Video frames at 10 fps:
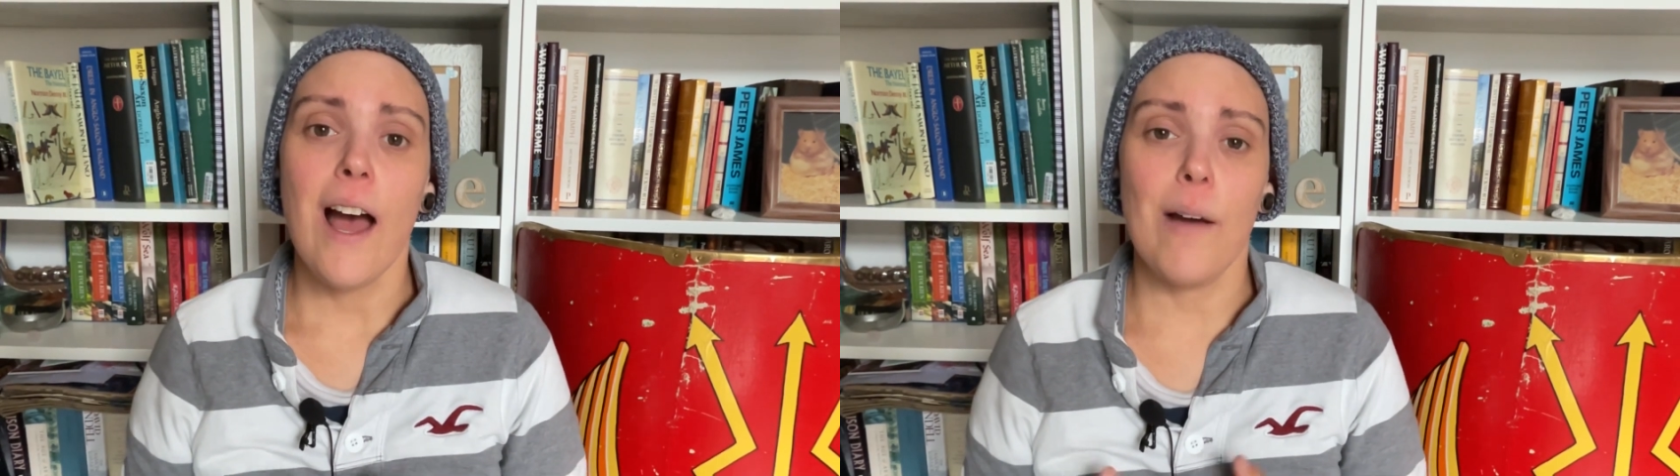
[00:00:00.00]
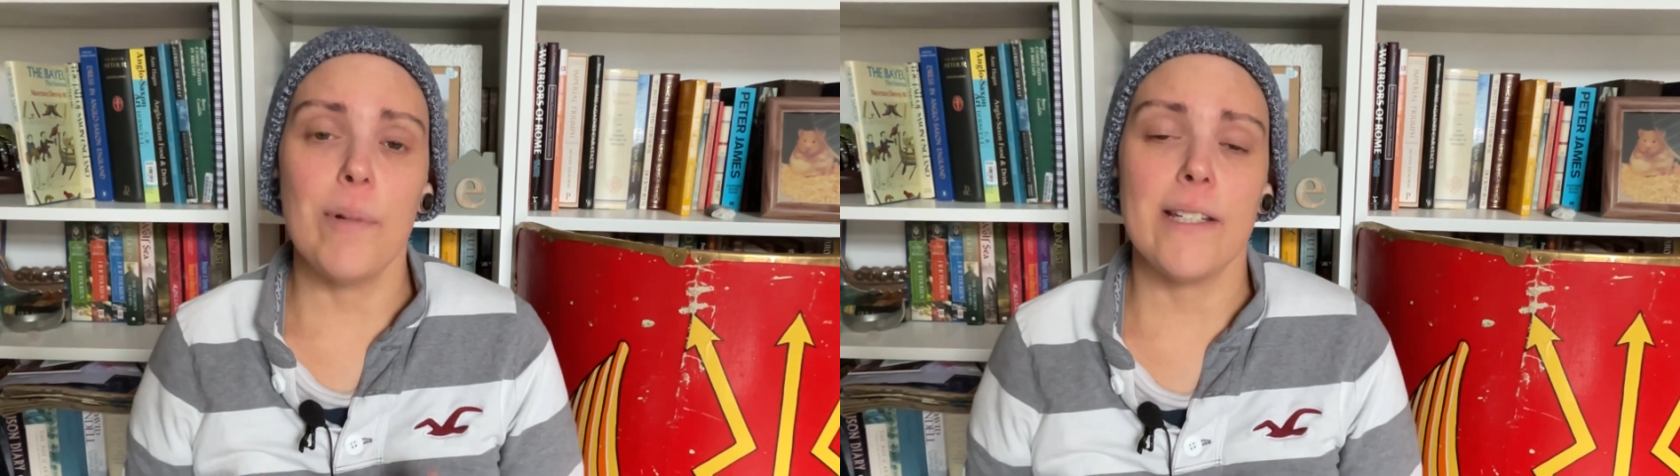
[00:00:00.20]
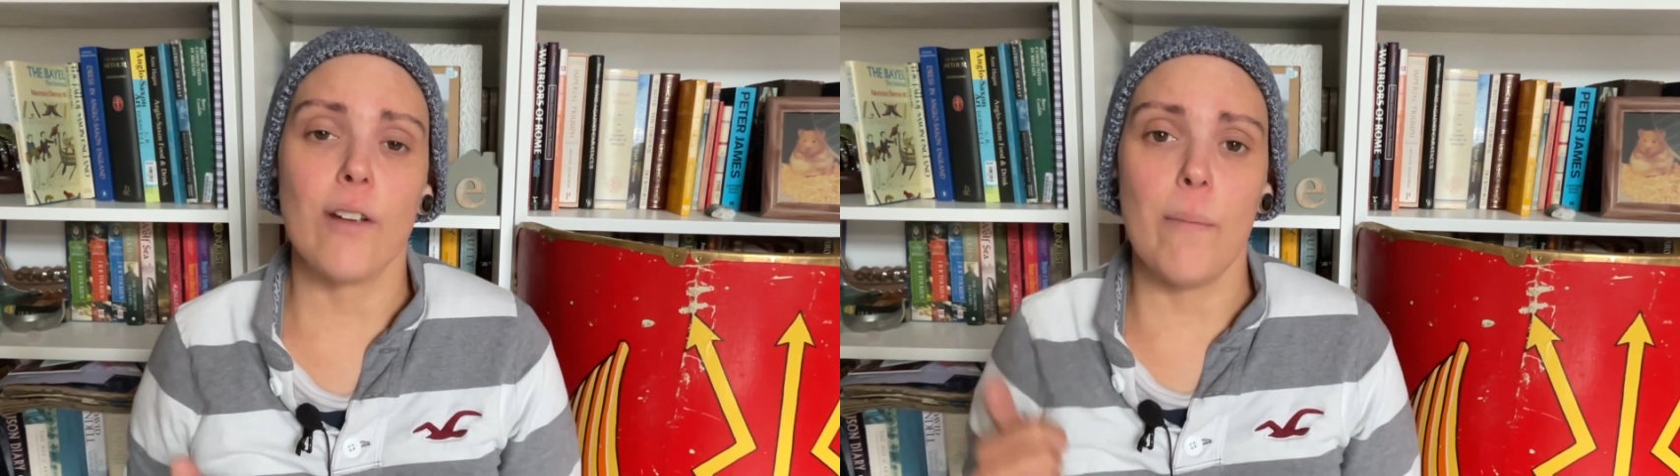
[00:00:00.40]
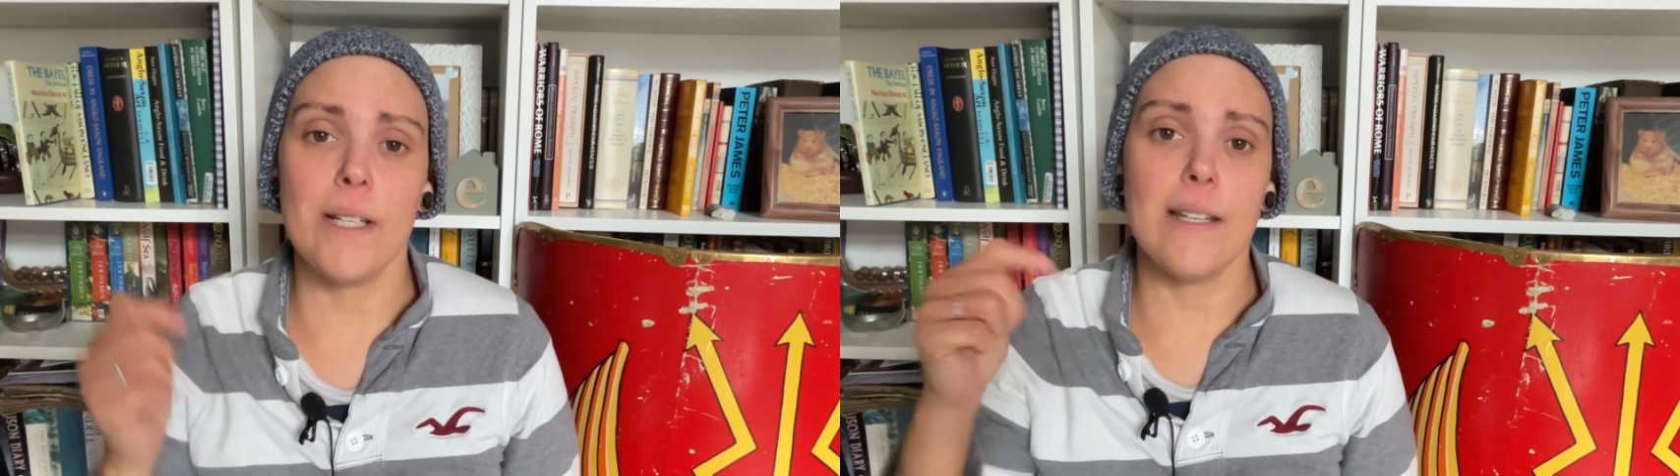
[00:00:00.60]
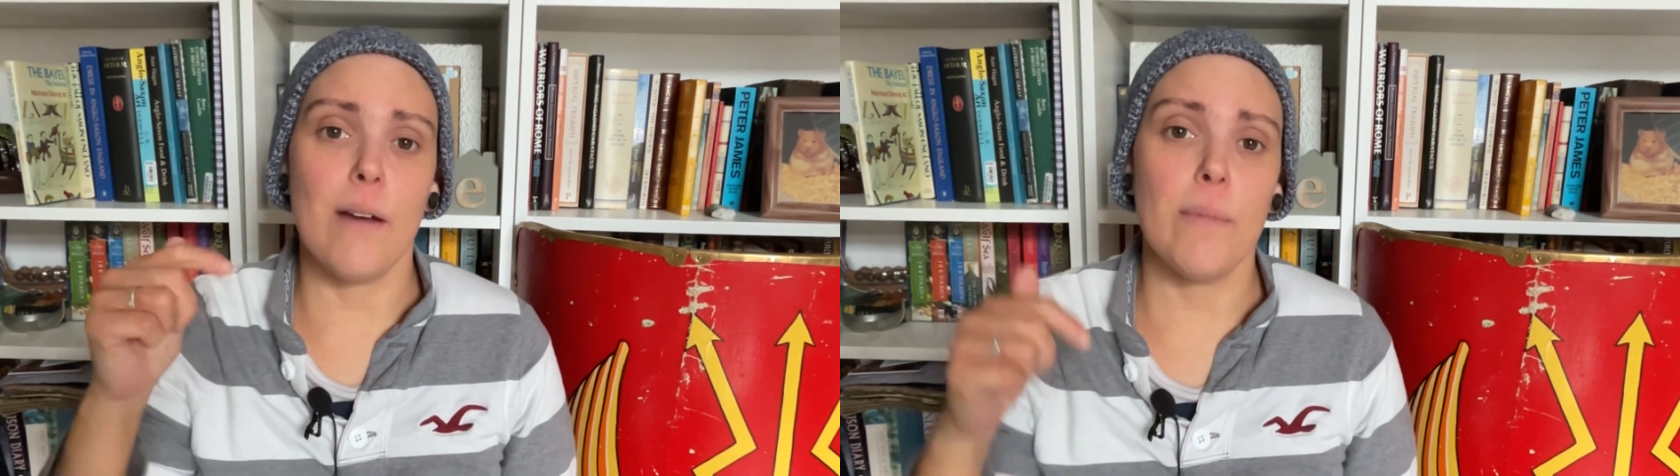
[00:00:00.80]
and please
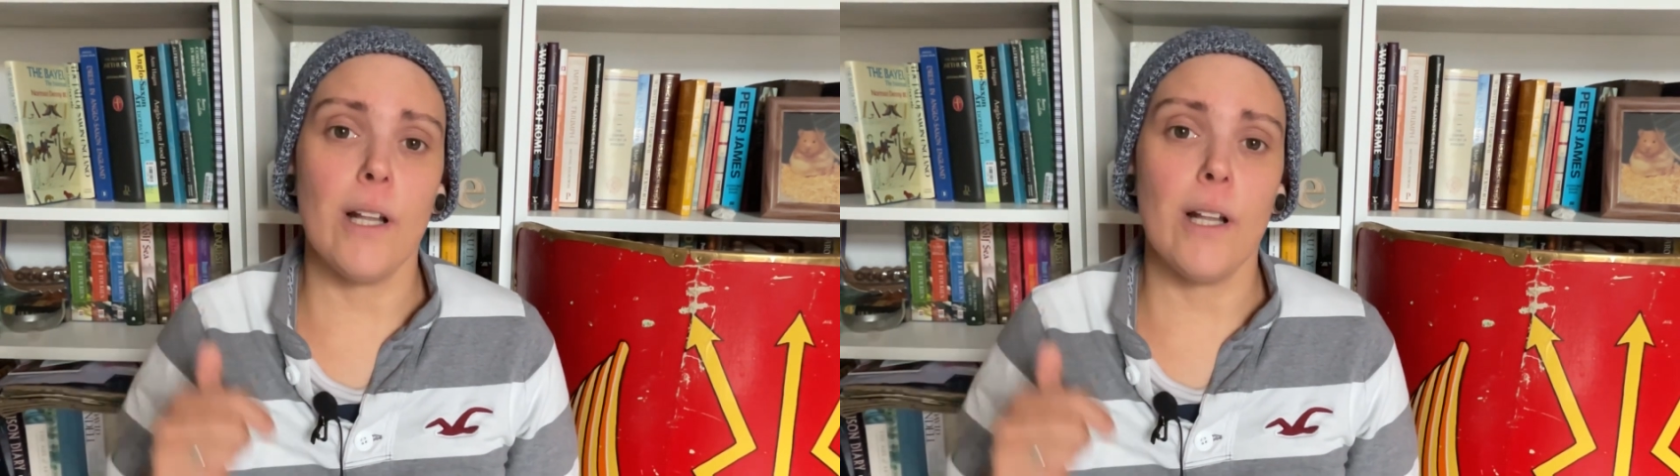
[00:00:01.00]
comment down